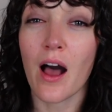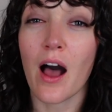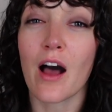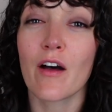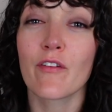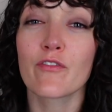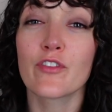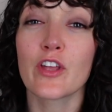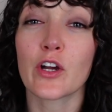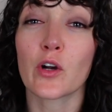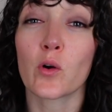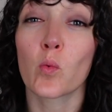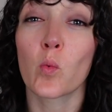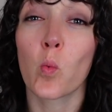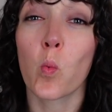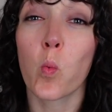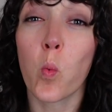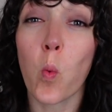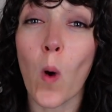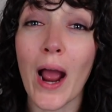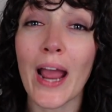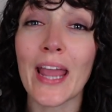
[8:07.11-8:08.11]
of their
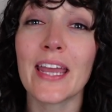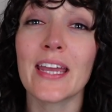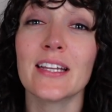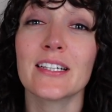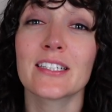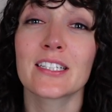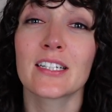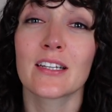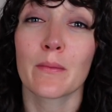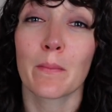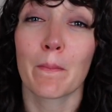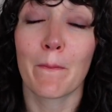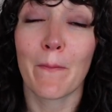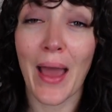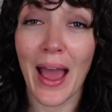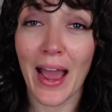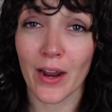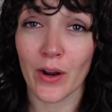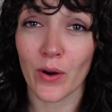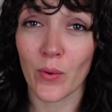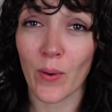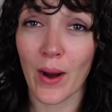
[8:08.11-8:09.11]
white
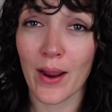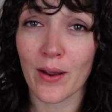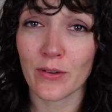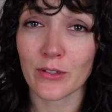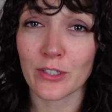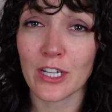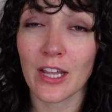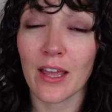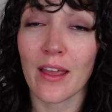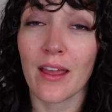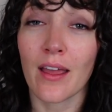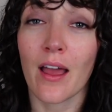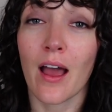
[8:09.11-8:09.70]
background.